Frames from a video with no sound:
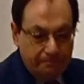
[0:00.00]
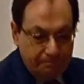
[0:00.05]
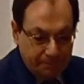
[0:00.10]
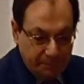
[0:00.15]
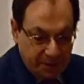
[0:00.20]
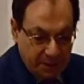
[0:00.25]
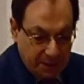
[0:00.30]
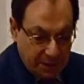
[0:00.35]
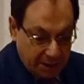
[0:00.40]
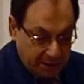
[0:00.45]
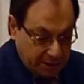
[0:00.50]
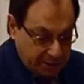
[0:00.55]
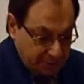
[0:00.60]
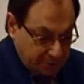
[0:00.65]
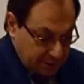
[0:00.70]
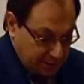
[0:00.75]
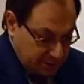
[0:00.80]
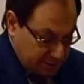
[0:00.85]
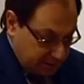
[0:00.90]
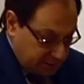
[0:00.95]
the
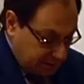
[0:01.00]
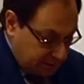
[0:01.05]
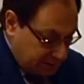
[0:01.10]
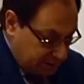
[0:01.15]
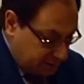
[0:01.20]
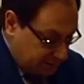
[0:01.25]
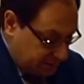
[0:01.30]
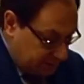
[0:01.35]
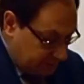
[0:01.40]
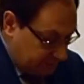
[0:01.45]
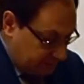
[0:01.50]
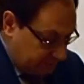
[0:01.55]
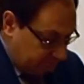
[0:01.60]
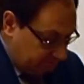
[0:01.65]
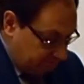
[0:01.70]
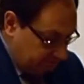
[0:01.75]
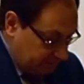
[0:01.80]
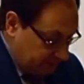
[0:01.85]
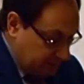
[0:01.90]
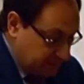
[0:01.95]
accuracy is in,
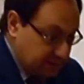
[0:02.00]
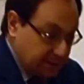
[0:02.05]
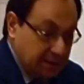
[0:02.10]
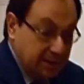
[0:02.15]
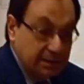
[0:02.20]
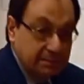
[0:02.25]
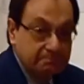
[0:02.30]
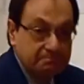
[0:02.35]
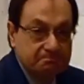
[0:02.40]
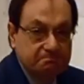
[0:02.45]
let's say,